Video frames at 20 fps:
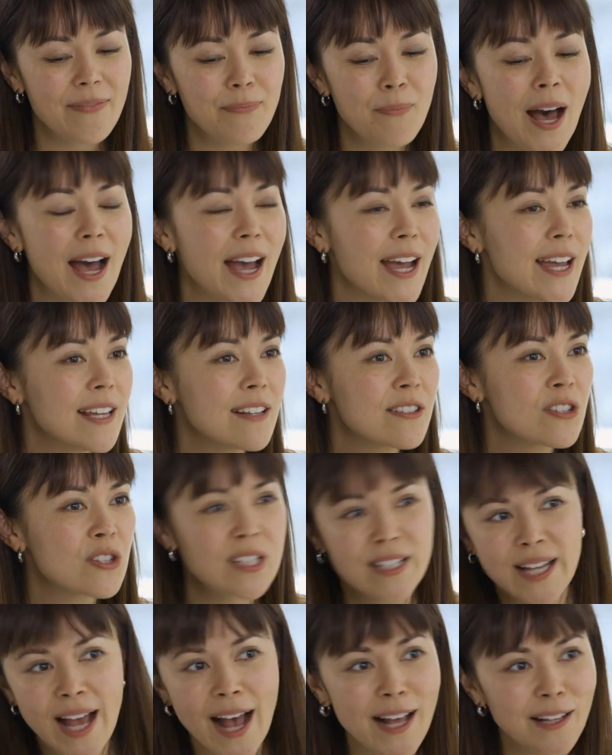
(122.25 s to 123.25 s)
My
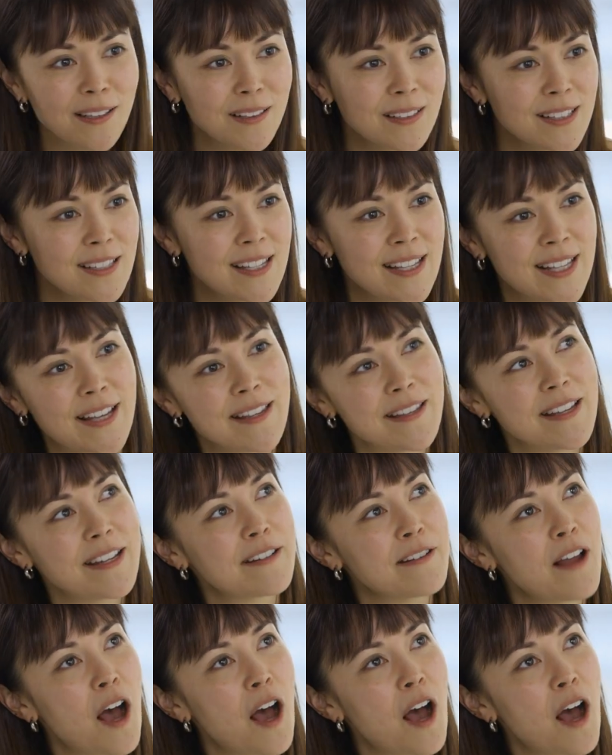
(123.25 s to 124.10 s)
style is, I think,